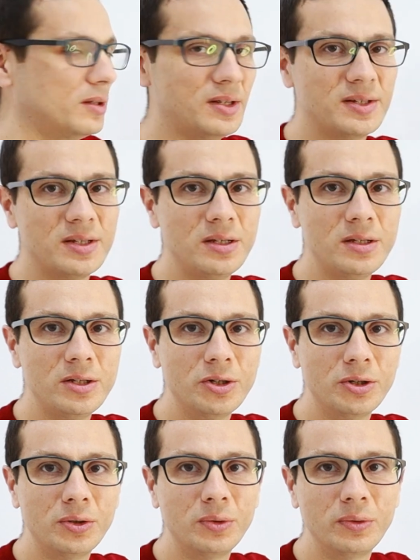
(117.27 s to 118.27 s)
the
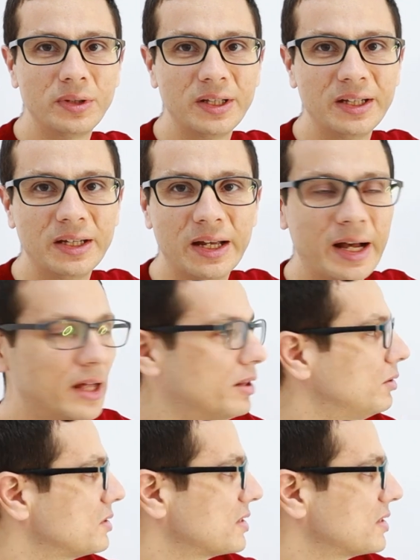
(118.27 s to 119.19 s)
CEO, the other